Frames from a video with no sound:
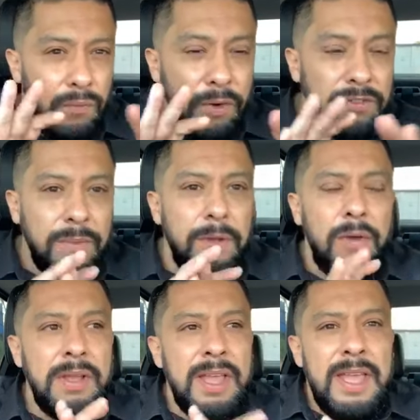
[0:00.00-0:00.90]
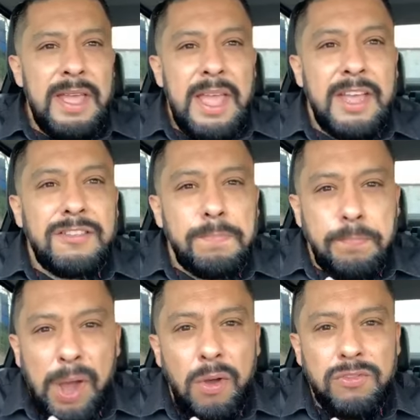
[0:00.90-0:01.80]
First of all,
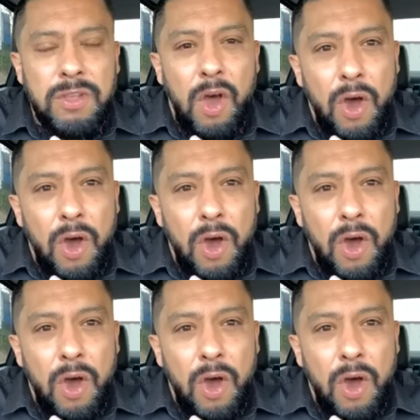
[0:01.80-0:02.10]
expose